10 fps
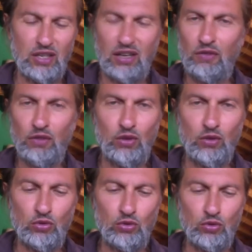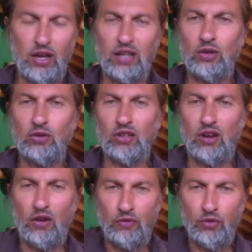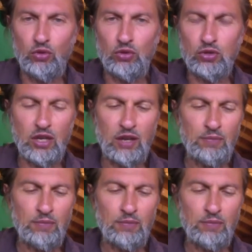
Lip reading: in everything we do, and including our foods.